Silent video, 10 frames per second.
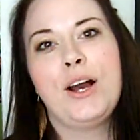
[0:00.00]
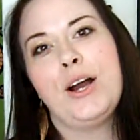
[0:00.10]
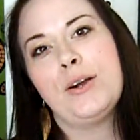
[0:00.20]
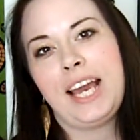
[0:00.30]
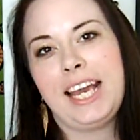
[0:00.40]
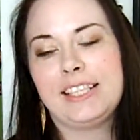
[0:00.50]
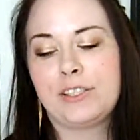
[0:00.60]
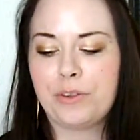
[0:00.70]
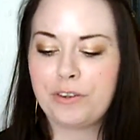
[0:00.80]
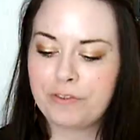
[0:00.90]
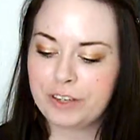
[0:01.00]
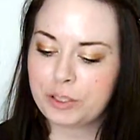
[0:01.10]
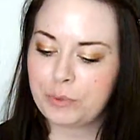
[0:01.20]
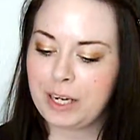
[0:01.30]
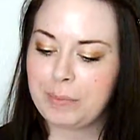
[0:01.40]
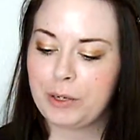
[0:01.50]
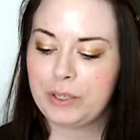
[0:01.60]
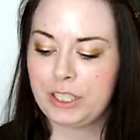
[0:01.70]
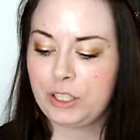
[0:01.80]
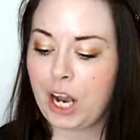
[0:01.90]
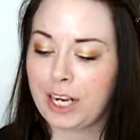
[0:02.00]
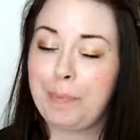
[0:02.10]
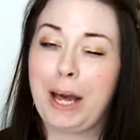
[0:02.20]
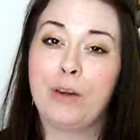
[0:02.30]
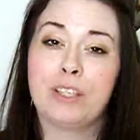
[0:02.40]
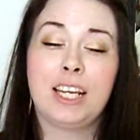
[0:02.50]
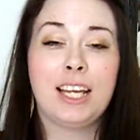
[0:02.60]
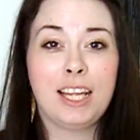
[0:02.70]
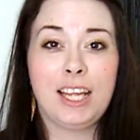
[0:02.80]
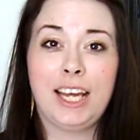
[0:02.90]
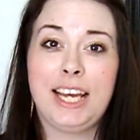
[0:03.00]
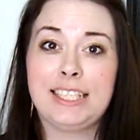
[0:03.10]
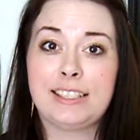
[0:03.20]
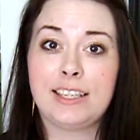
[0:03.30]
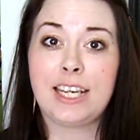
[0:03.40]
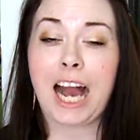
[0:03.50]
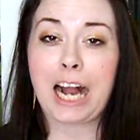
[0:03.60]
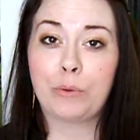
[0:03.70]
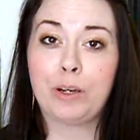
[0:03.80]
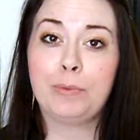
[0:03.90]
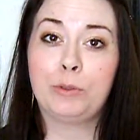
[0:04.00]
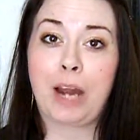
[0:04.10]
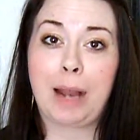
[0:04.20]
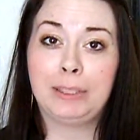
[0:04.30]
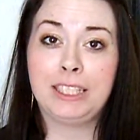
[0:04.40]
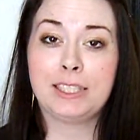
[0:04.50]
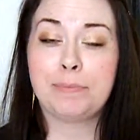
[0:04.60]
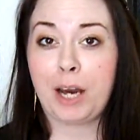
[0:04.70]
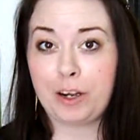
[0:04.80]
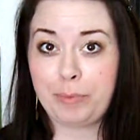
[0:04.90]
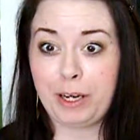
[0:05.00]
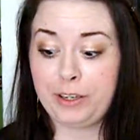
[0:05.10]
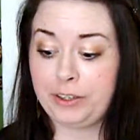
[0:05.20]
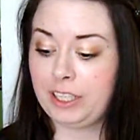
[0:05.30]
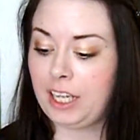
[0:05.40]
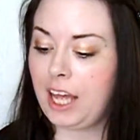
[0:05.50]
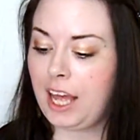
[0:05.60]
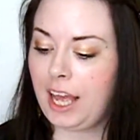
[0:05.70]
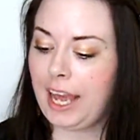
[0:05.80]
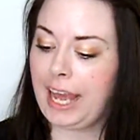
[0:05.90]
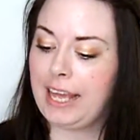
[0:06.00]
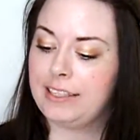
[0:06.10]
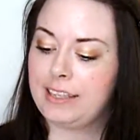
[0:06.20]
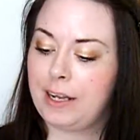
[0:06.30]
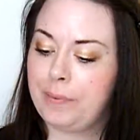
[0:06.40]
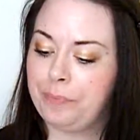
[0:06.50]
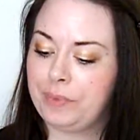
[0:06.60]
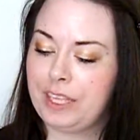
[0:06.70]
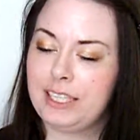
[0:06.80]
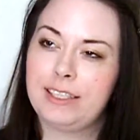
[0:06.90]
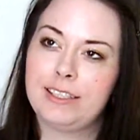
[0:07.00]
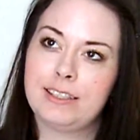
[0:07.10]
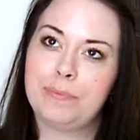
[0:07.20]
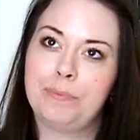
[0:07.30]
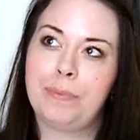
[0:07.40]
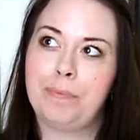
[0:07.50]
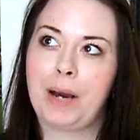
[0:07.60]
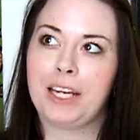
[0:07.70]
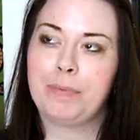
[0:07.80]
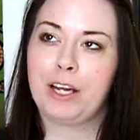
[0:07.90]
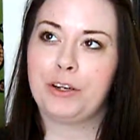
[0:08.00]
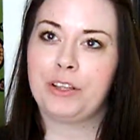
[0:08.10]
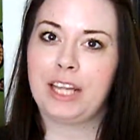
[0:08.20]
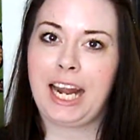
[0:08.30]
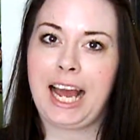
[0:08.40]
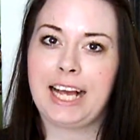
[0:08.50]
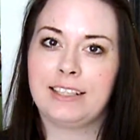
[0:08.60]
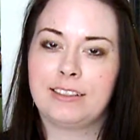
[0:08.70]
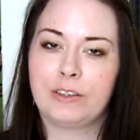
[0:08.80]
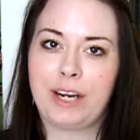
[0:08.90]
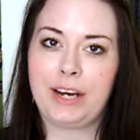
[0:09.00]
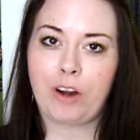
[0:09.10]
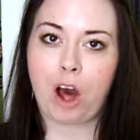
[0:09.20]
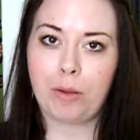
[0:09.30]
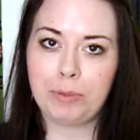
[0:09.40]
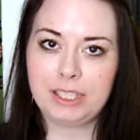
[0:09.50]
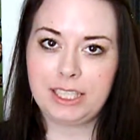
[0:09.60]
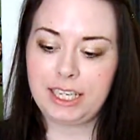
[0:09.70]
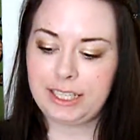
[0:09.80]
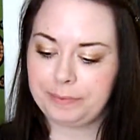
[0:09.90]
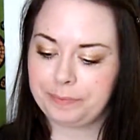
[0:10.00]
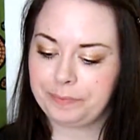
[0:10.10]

Okay, so the first one I'm going to talk about is the Aqua Mirabilis body butter. And this is the body butter that has ground almonds in it.